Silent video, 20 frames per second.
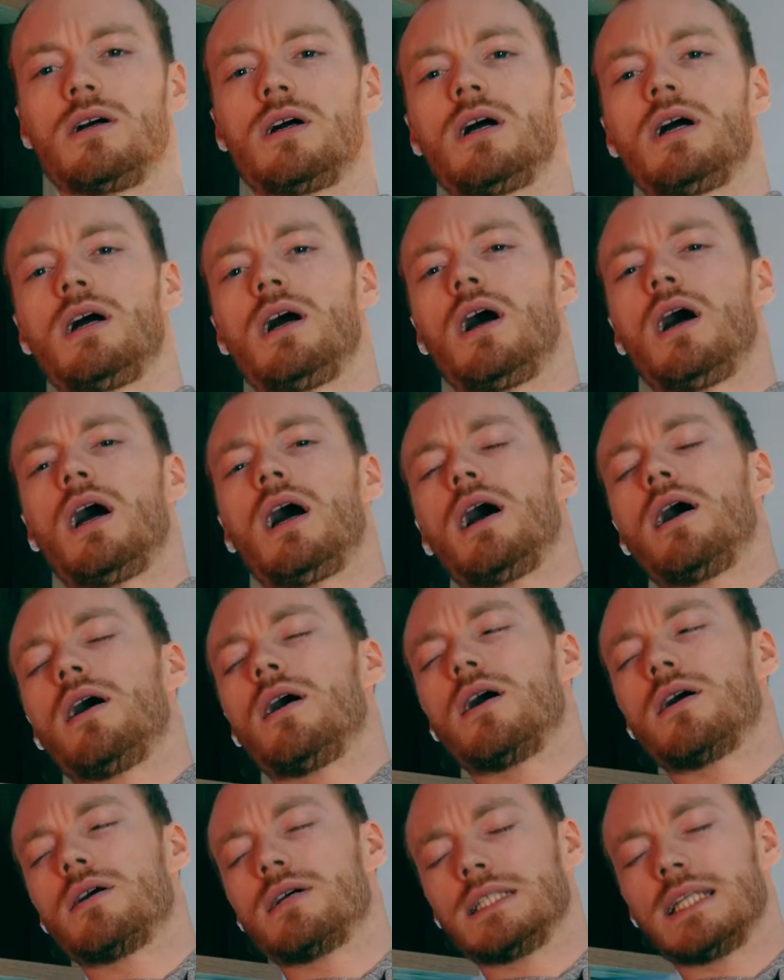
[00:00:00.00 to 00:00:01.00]

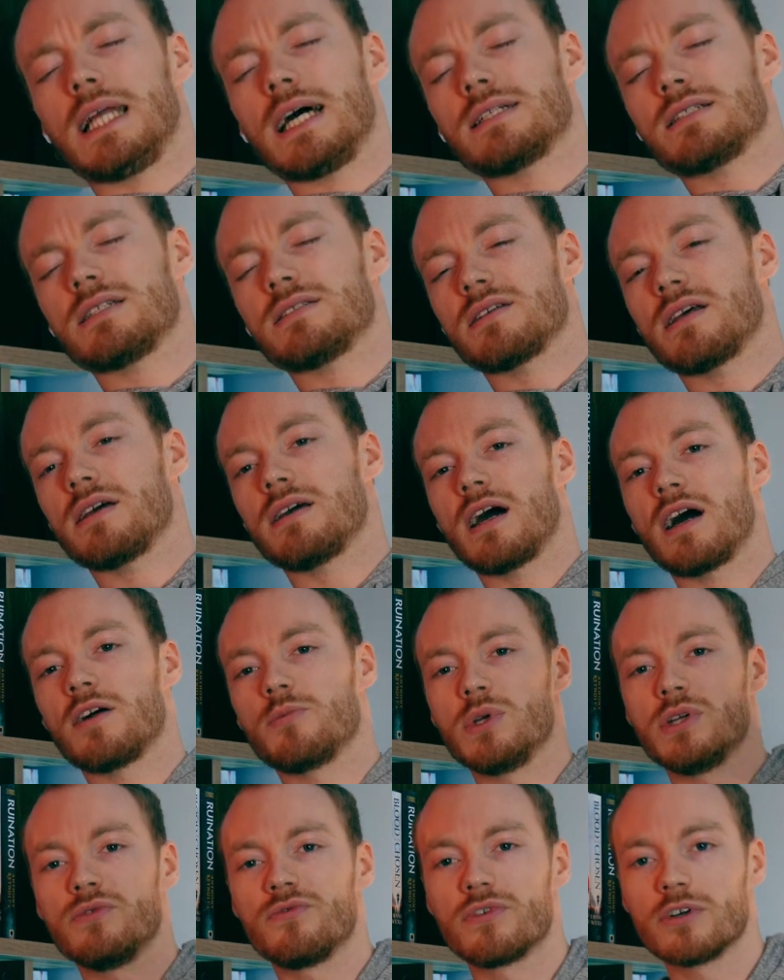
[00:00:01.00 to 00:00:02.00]
And that is it. I've
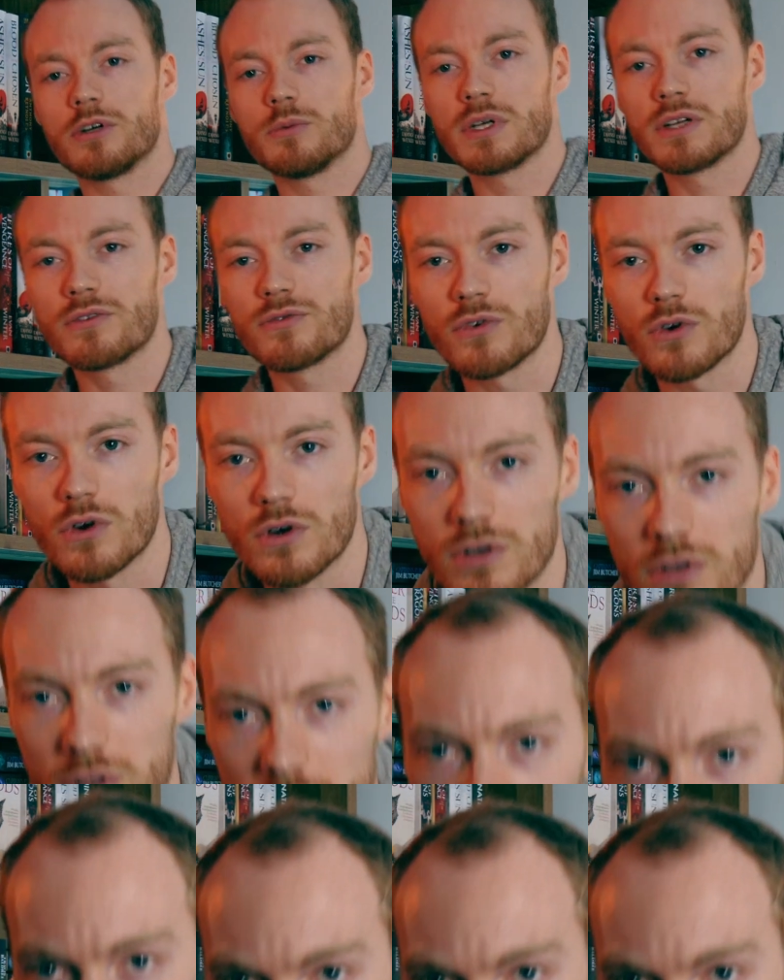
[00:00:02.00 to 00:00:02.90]
been filming for,